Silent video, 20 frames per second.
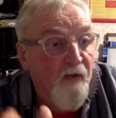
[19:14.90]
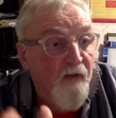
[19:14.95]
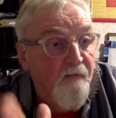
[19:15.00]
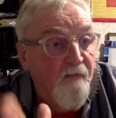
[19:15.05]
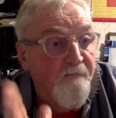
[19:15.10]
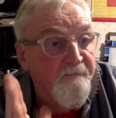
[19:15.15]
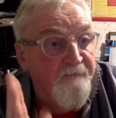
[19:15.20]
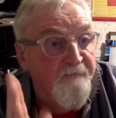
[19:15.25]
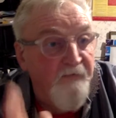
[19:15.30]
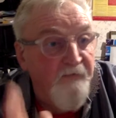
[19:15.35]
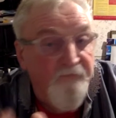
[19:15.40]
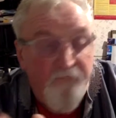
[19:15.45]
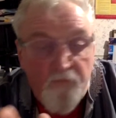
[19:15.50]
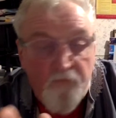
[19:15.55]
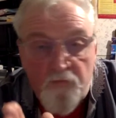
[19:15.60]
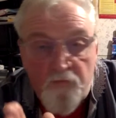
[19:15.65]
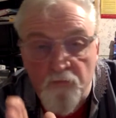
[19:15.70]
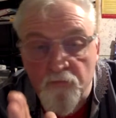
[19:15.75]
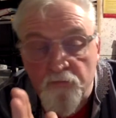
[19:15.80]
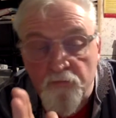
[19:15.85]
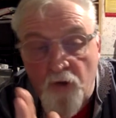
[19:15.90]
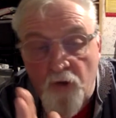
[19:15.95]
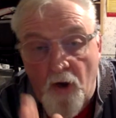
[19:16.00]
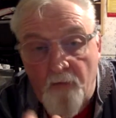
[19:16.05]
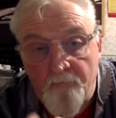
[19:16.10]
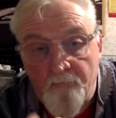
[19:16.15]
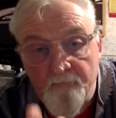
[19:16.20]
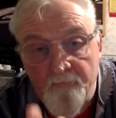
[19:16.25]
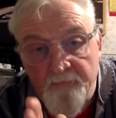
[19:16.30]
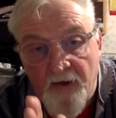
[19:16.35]
physical
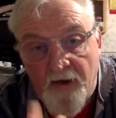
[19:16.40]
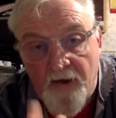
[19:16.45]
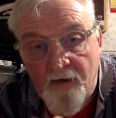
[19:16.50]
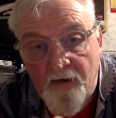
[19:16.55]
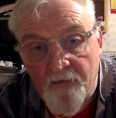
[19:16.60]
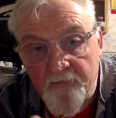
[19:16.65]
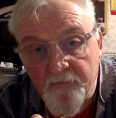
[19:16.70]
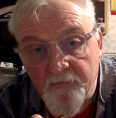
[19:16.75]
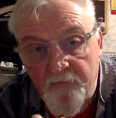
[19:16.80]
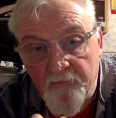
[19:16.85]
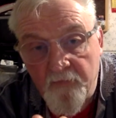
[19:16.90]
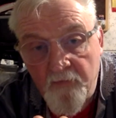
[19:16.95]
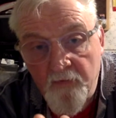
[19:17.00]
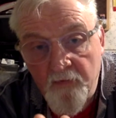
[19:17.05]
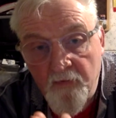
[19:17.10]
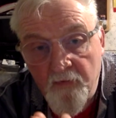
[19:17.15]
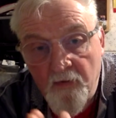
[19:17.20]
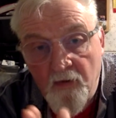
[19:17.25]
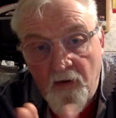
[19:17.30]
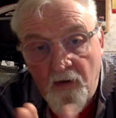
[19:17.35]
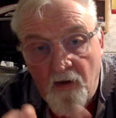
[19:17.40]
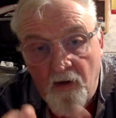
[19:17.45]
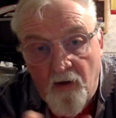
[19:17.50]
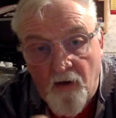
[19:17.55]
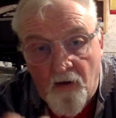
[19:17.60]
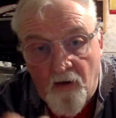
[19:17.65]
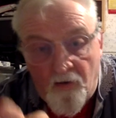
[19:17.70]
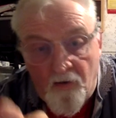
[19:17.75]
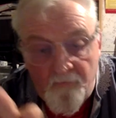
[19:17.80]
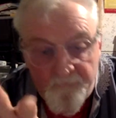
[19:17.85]
compound
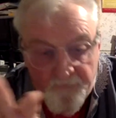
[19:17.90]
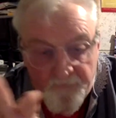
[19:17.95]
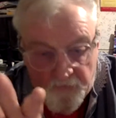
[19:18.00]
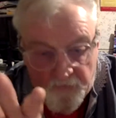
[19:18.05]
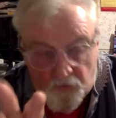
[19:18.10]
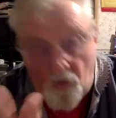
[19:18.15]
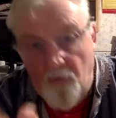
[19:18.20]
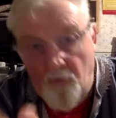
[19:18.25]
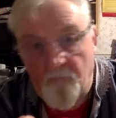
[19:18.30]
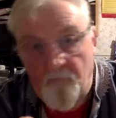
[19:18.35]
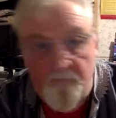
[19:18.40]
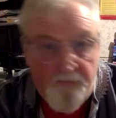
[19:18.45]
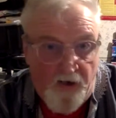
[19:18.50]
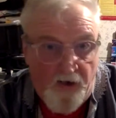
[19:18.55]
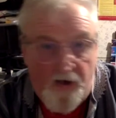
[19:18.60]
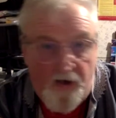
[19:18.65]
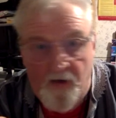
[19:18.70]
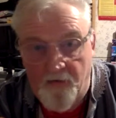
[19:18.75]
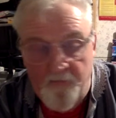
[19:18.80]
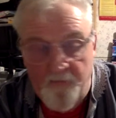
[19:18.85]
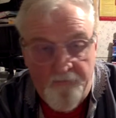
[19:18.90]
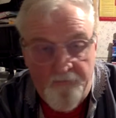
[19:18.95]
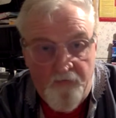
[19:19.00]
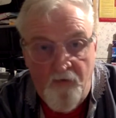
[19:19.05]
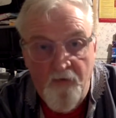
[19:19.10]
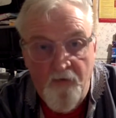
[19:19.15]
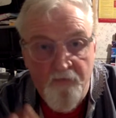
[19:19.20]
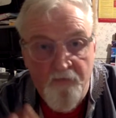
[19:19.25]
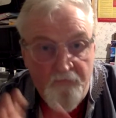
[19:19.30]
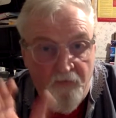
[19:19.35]
of the compound
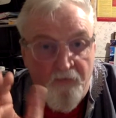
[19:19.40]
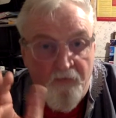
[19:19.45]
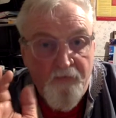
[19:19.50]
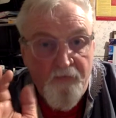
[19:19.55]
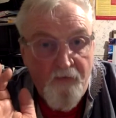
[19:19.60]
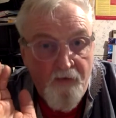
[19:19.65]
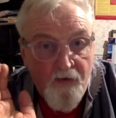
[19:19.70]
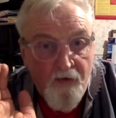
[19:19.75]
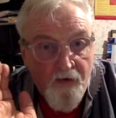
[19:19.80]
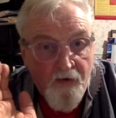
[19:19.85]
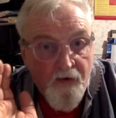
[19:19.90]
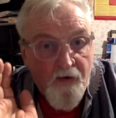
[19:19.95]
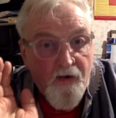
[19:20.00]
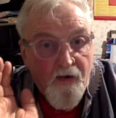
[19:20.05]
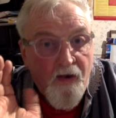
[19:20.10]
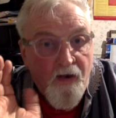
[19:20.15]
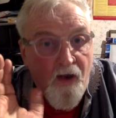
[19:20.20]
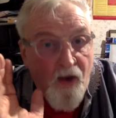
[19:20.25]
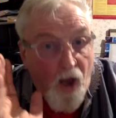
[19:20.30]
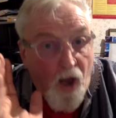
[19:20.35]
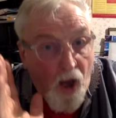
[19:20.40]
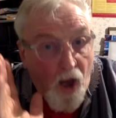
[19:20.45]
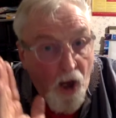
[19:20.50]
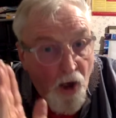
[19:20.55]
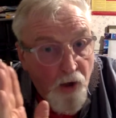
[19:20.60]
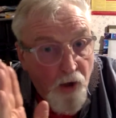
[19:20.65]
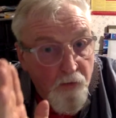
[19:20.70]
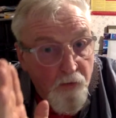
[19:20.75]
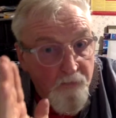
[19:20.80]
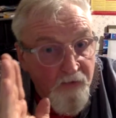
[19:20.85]
that the
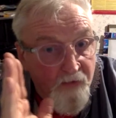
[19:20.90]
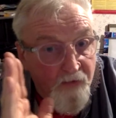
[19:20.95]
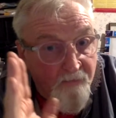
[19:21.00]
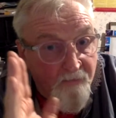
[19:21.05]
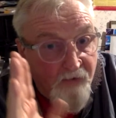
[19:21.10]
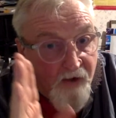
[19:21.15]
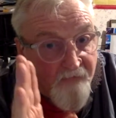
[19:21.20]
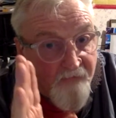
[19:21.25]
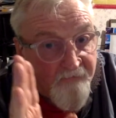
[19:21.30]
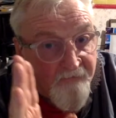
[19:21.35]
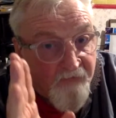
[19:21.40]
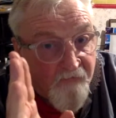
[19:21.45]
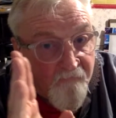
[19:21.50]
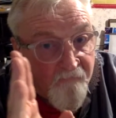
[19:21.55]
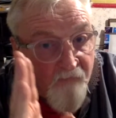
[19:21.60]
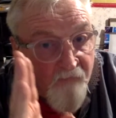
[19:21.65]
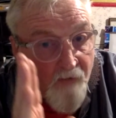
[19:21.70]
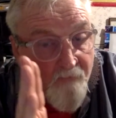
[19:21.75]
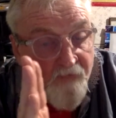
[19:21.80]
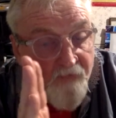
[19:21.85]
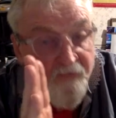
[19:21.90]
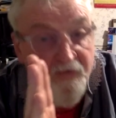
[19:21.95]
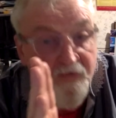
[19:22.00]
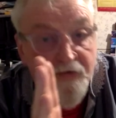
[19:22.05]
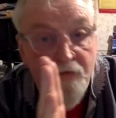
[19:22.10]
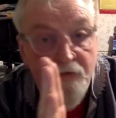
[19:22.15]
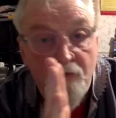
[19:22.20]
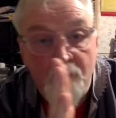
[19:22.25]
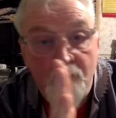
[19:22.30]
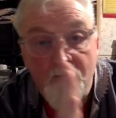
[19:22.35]
homeopathic remedy
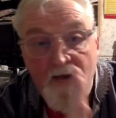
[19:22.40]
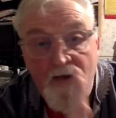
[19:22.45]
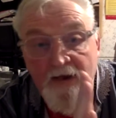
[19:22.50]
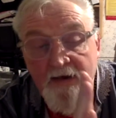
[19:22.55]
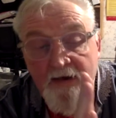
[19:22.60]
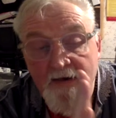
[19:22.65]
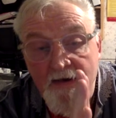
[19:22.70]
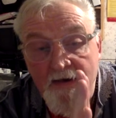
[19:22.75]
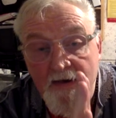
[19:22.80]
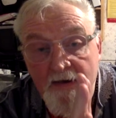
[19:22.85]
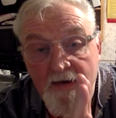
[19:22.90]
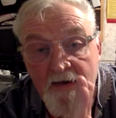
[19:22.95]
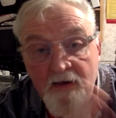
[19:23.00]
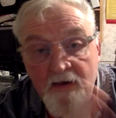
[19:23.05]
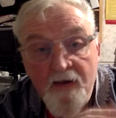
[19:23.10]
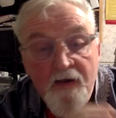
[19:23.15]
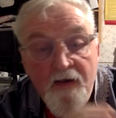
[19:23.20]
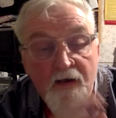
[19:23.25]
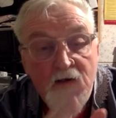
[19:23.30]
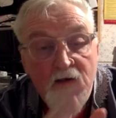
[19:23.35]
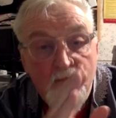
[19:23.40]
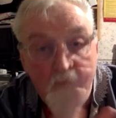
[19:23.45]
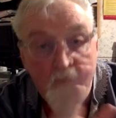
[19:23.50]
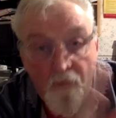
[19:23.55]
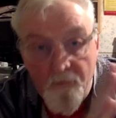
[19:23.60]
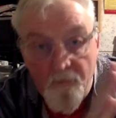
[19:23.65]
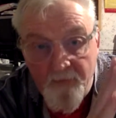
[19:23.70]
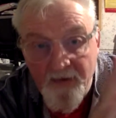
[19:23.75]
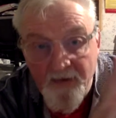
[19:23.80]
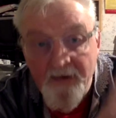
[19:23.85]
you're making
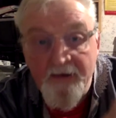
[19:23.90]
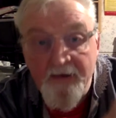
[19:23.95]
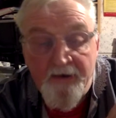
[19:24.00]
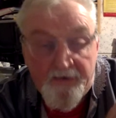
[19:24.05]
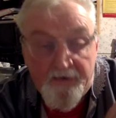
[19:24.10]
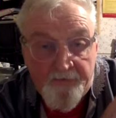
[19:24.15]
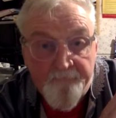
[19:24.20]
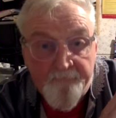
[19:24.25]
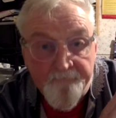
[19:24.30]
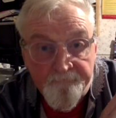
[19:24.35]
will be in it.